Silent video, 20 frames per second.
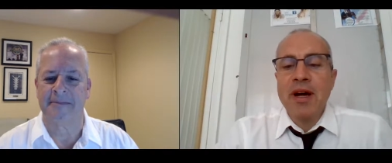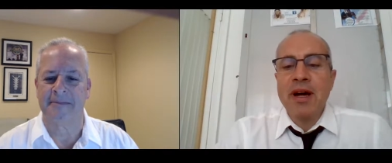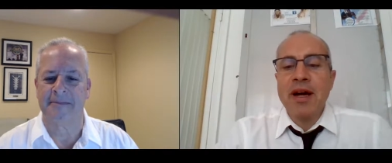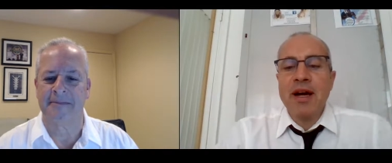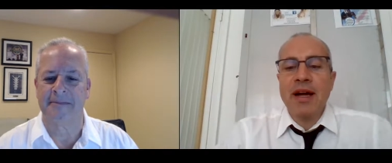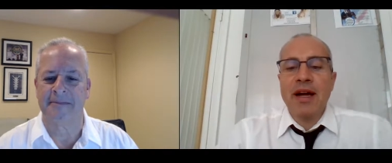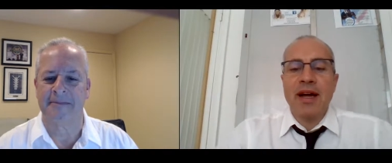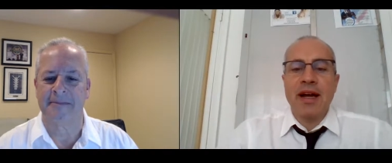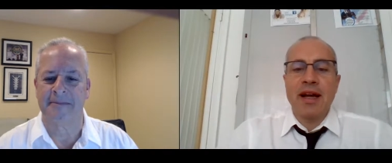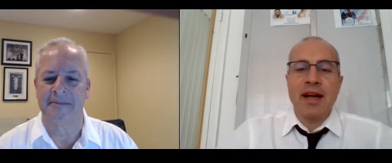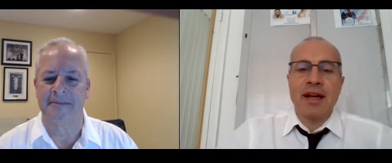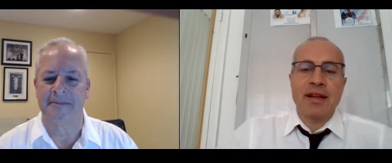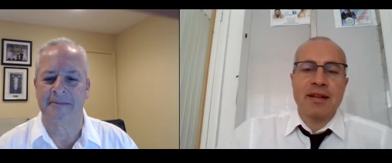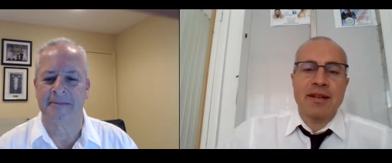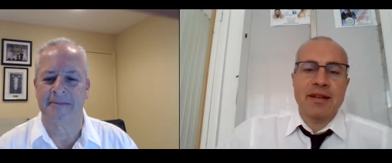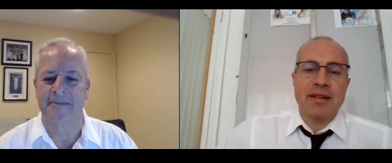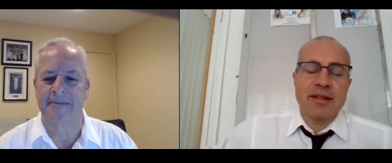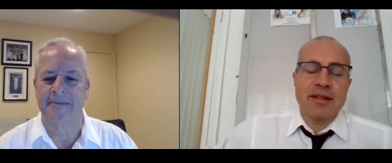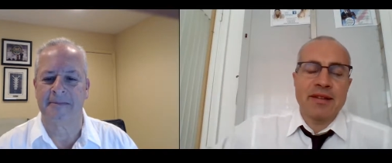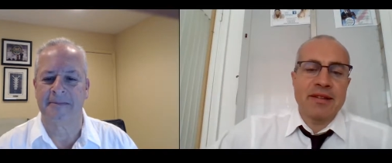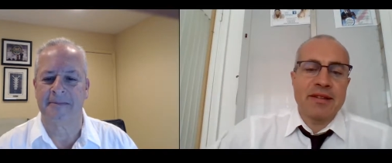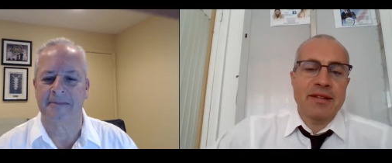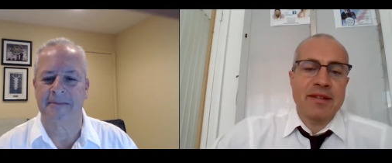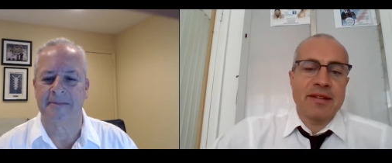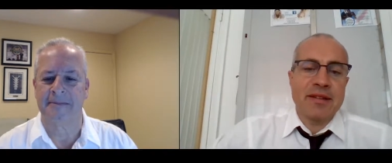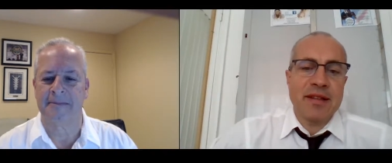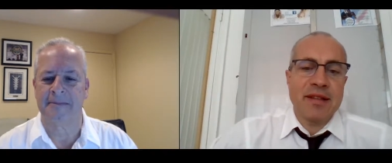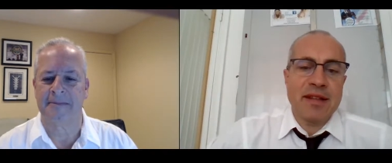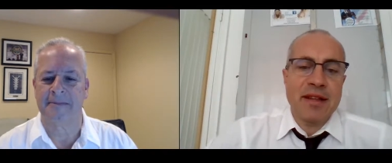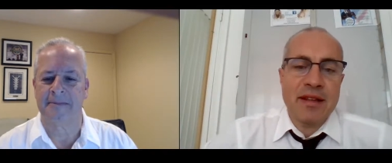Speaker 1: uh,
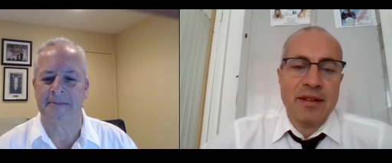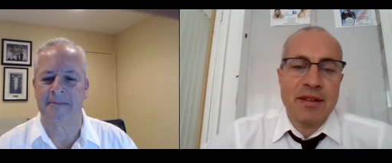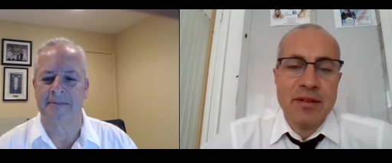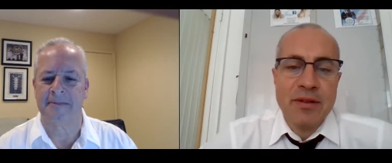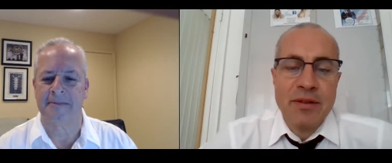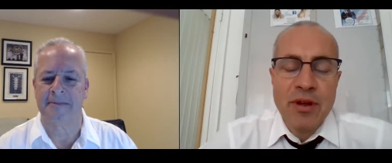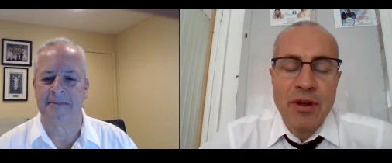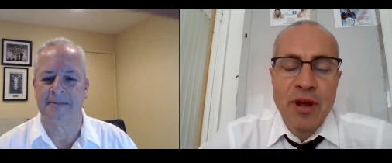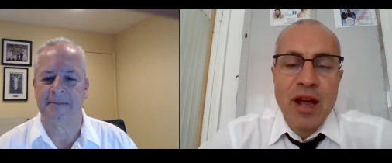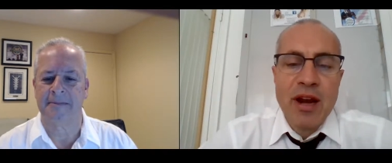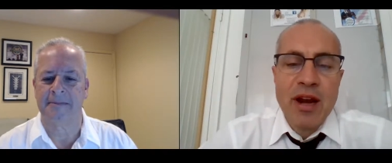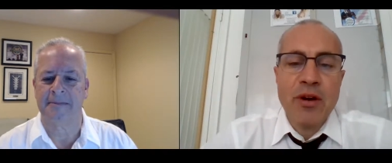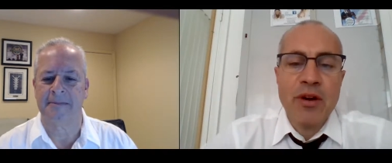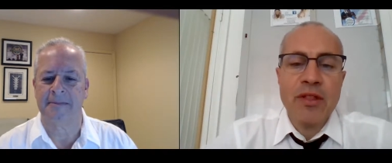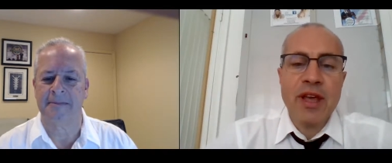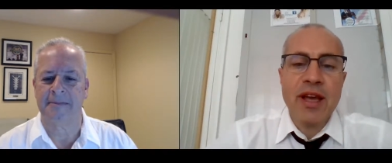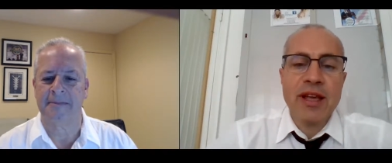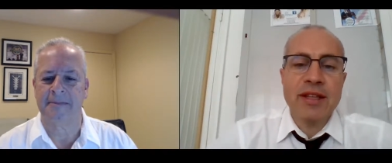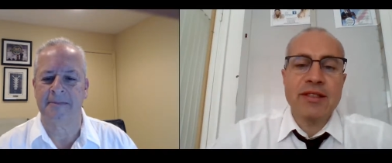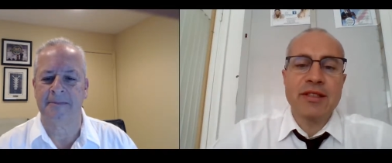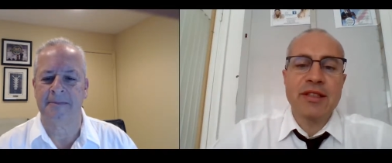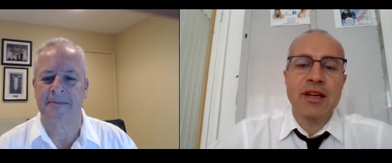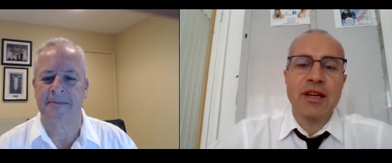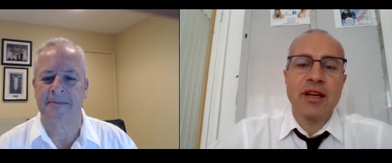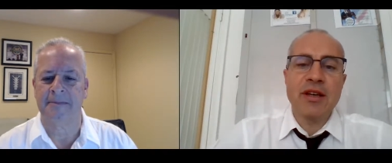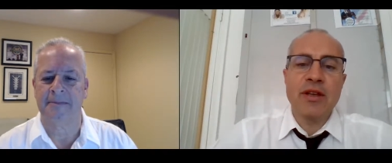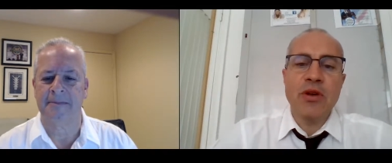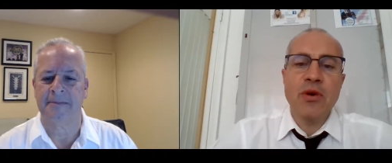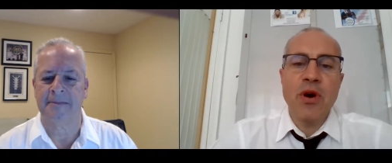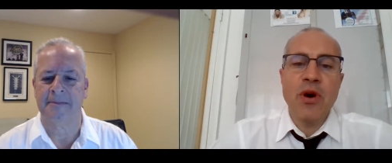I know that
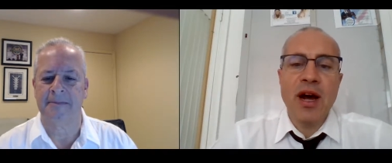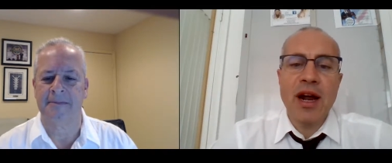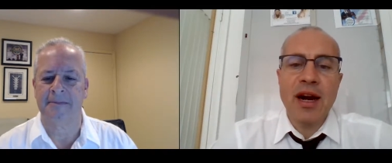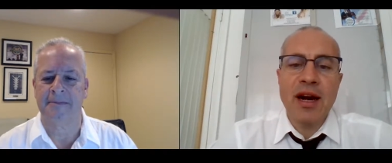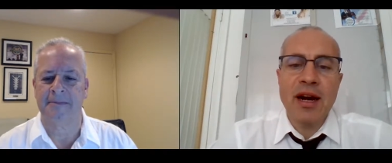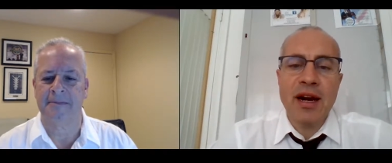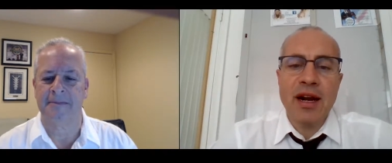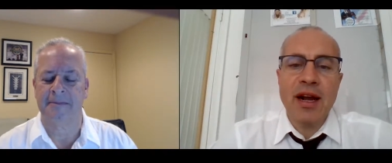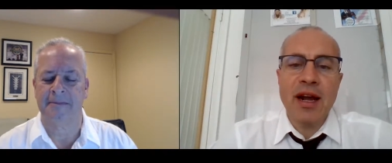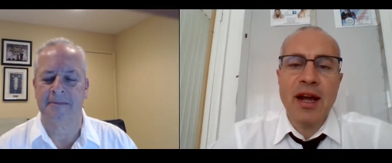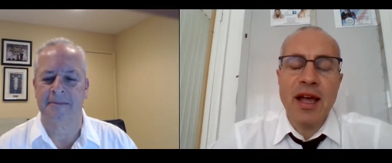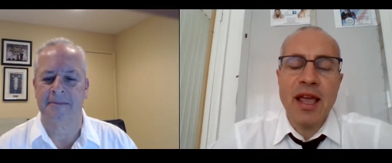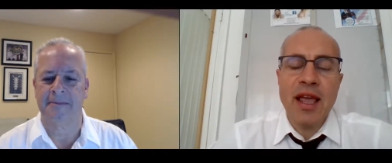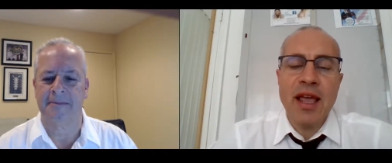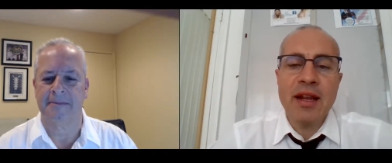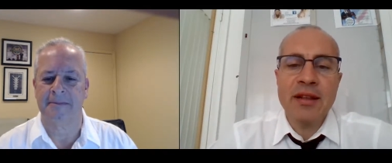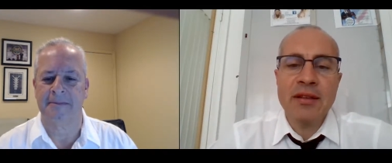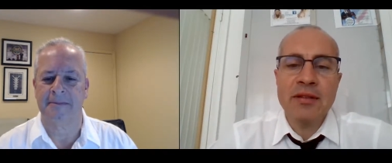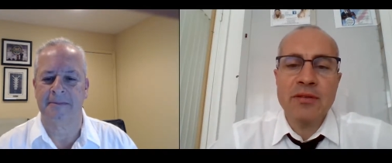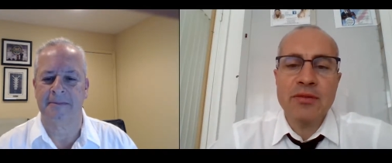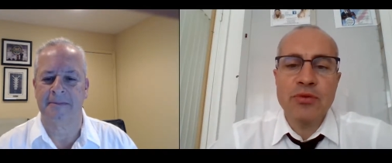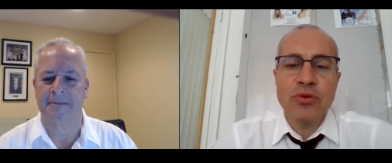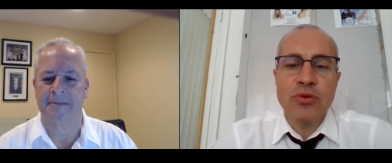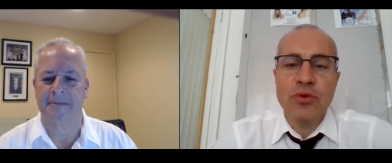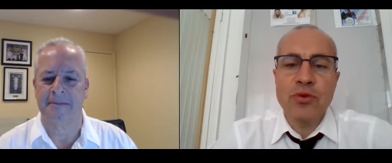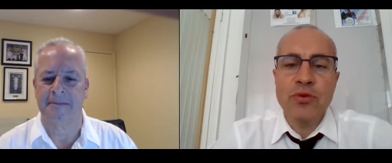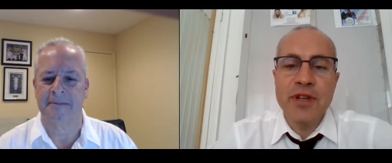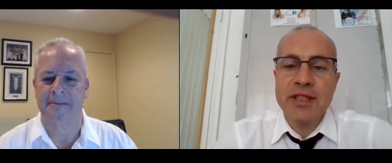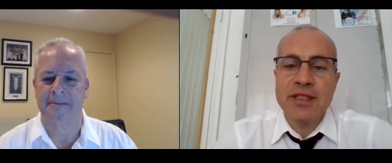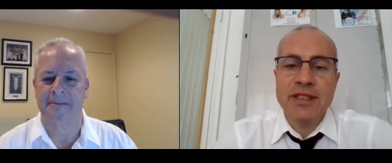uh, you are uh,
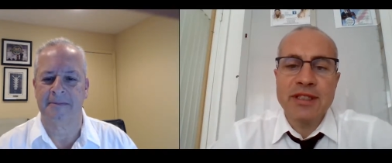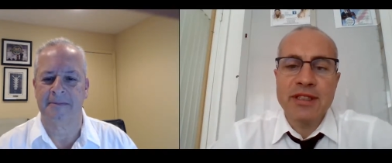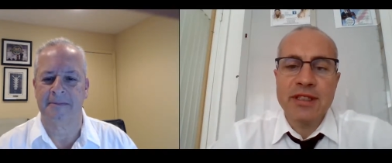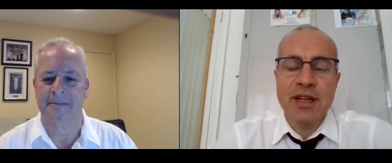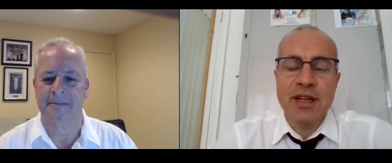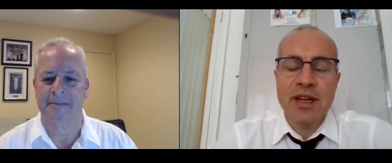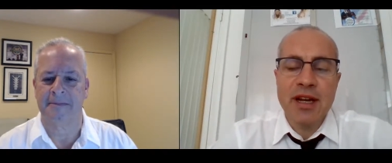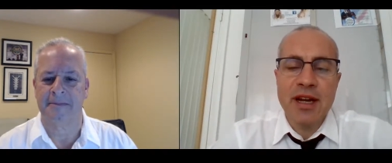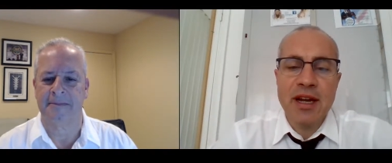into this